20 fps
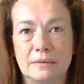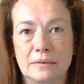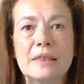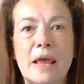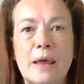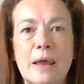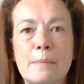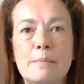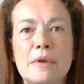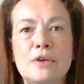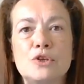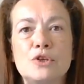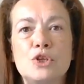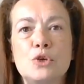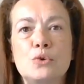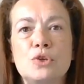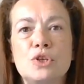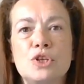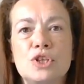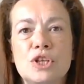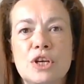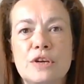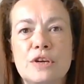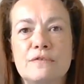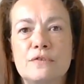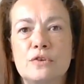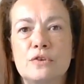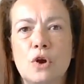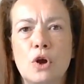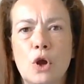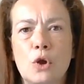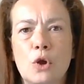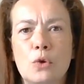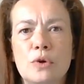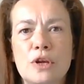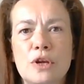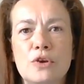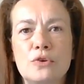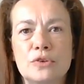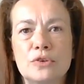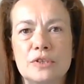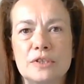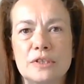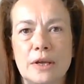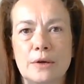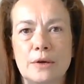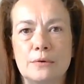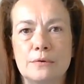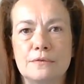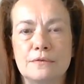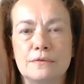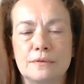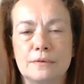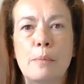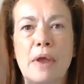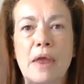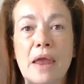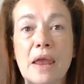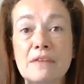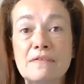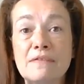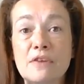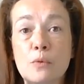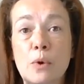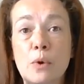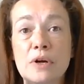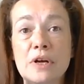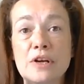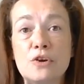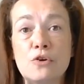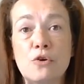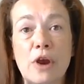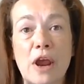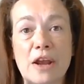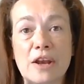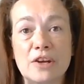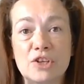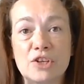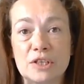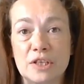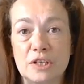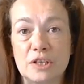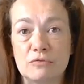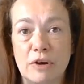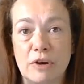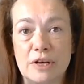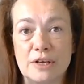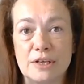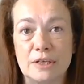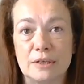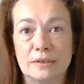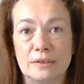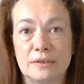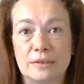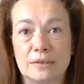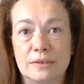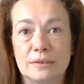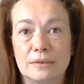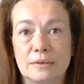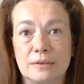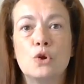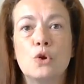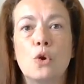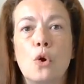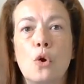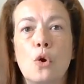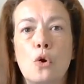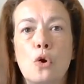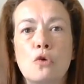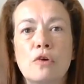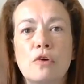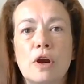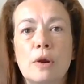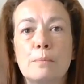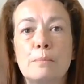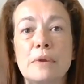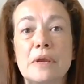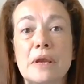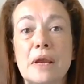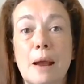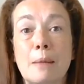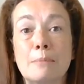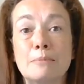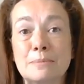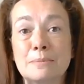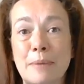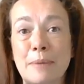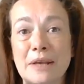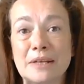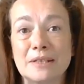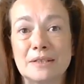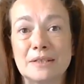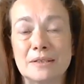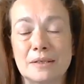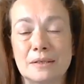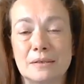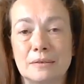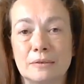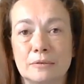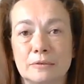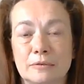That means you shift not only yourself, but everyone in your energetic radius. Your aura becomes medicine.